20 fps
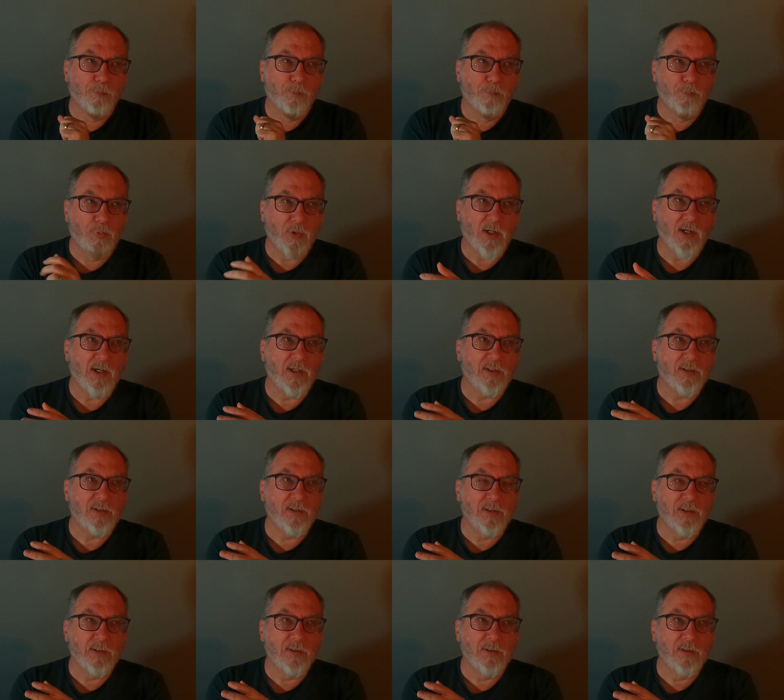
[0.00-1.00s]
but
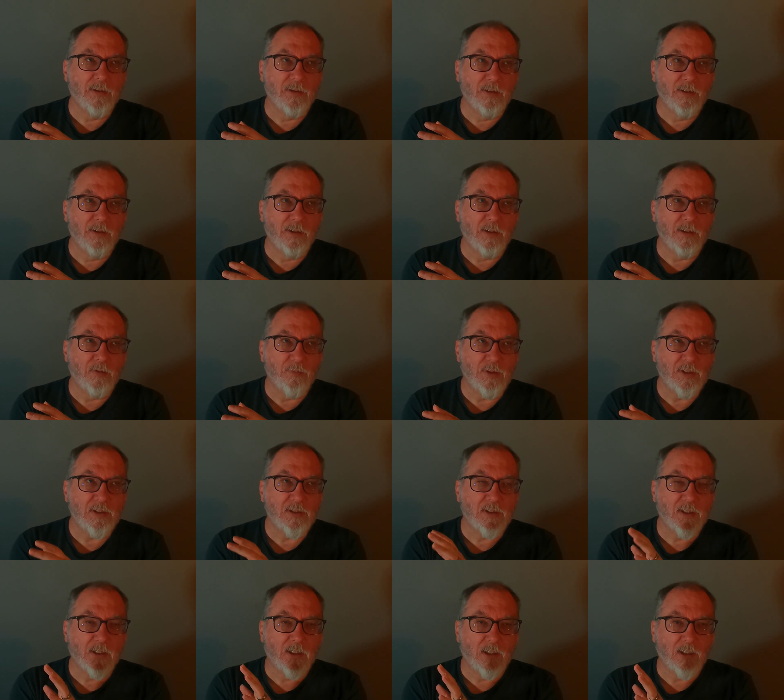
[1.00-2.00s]
in the
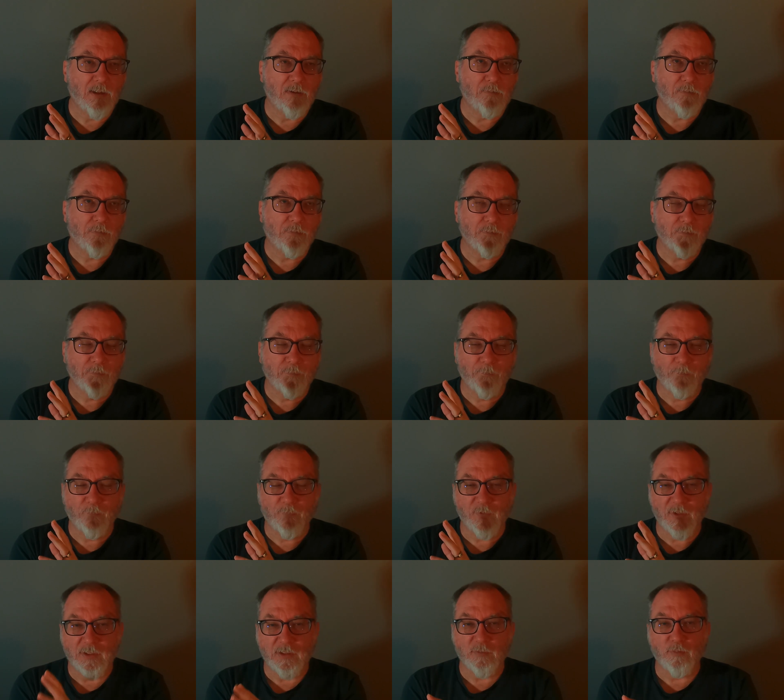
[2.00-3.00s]
meantime,
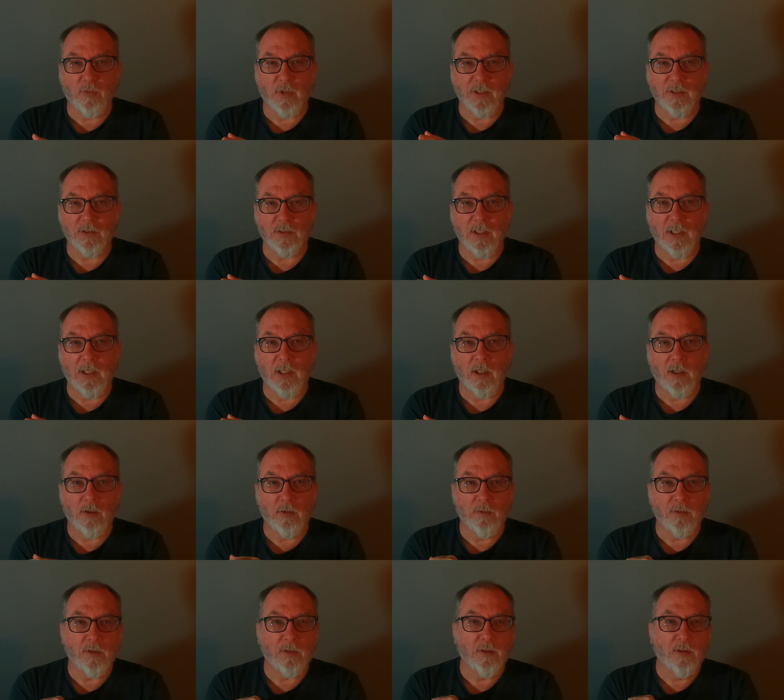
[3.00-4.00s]
things break
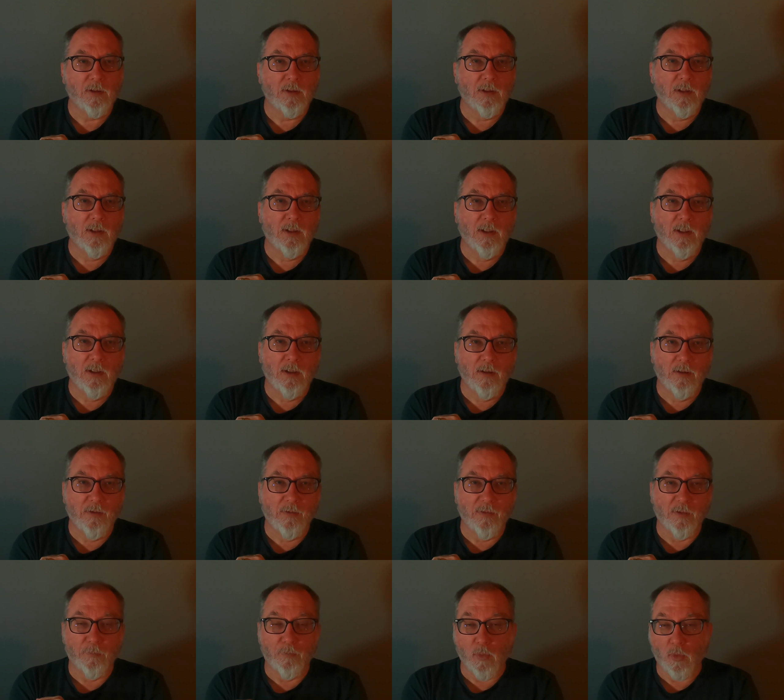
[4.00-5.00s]
down.
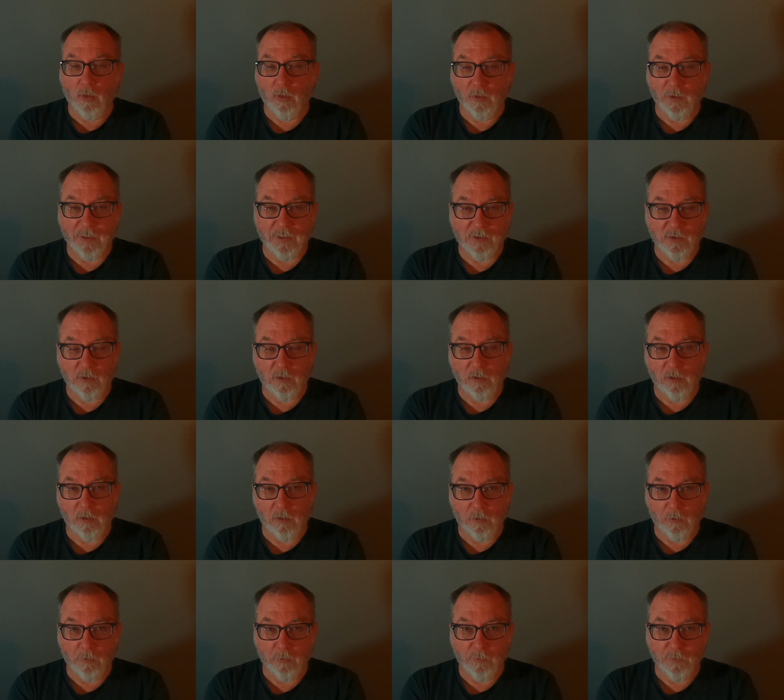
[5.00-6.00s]
The border gets
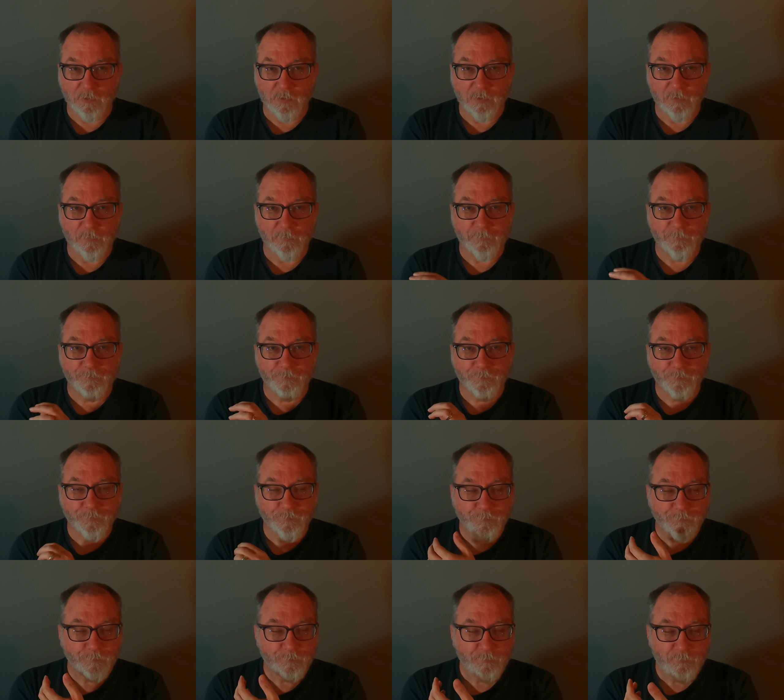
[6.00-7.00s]
closed.
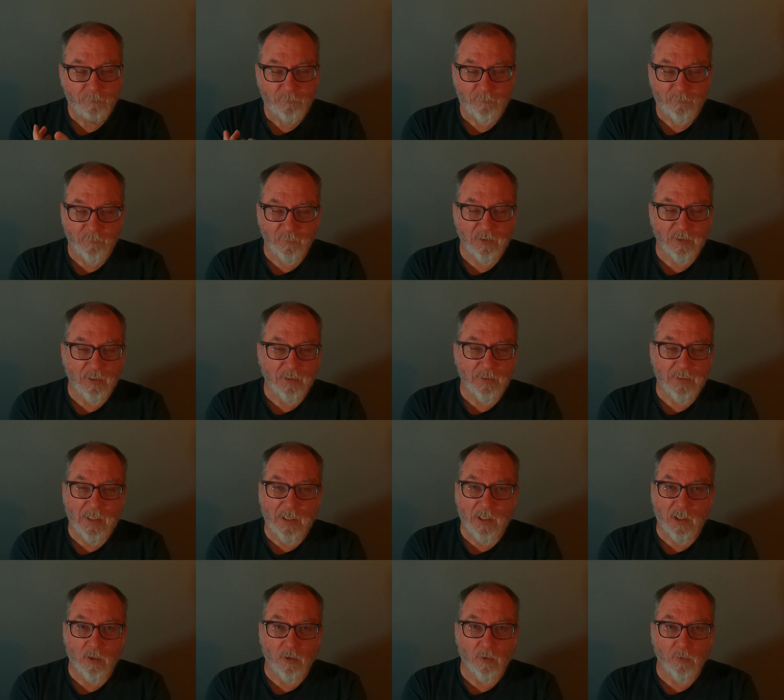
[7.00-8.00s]
And
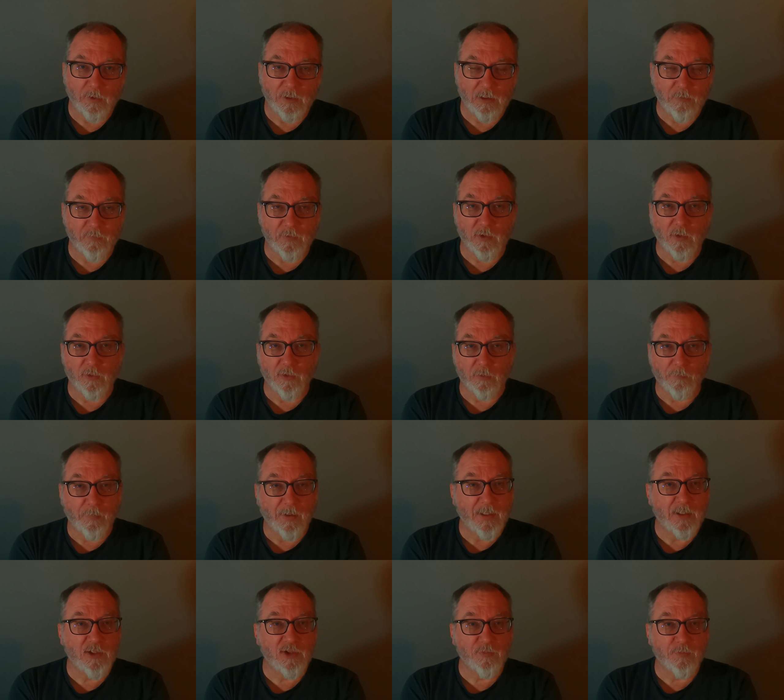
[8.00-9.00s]
now, even though their
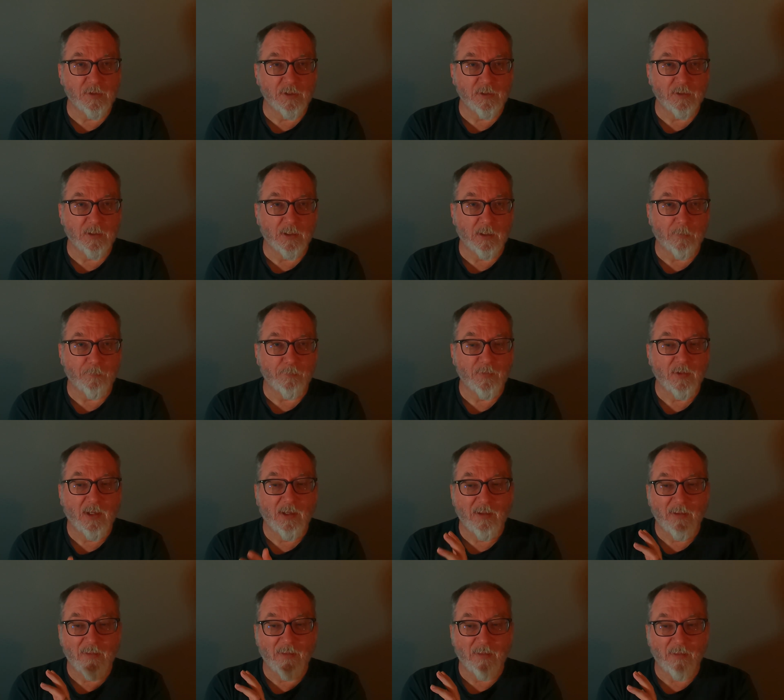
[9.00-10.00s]
banishment is up,
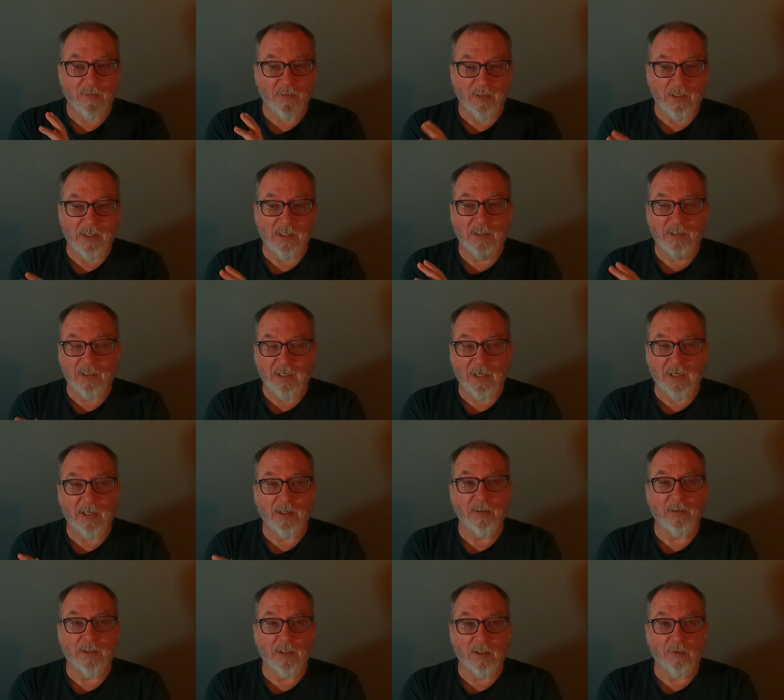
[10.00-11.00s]
they
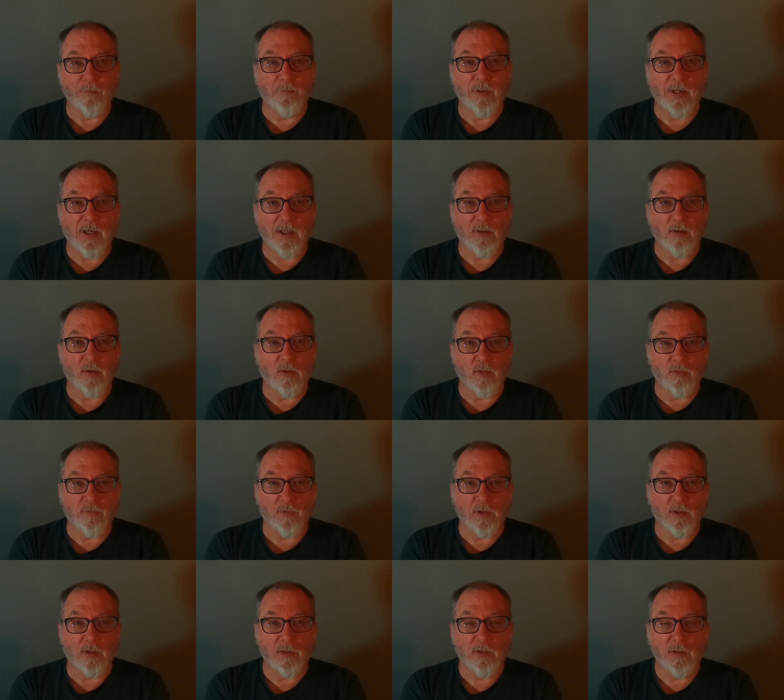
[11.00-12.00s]
can't get back
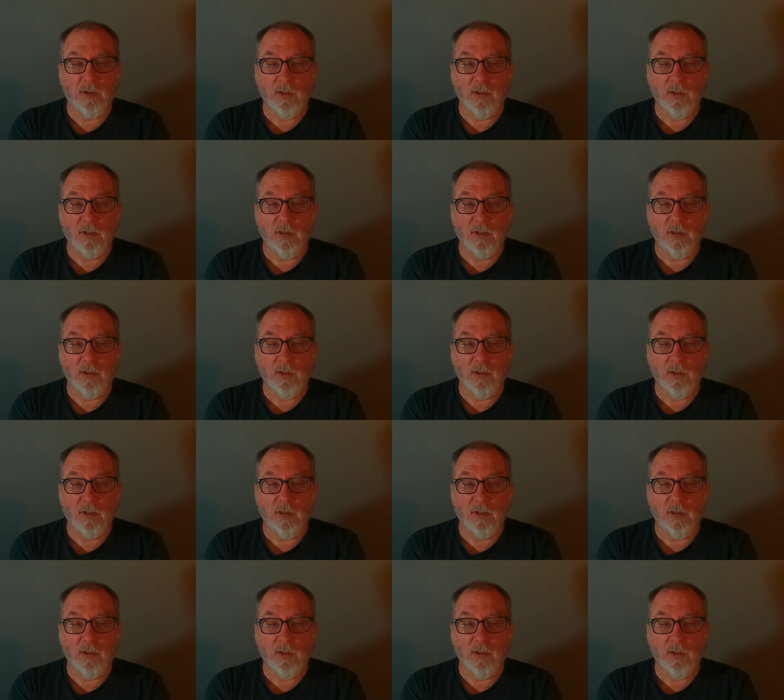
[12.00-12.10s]
over.